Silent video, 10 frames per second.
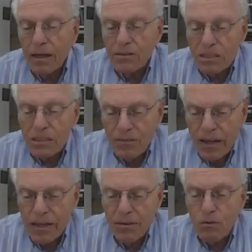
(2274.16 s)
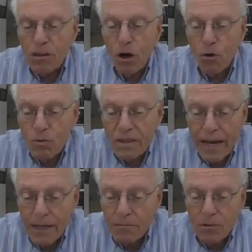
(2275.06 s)
if I give you a loan with
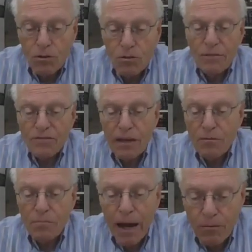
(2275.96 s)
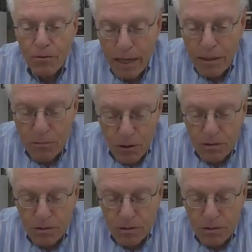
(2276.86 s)
Adam, you don't have to give it back with Adam.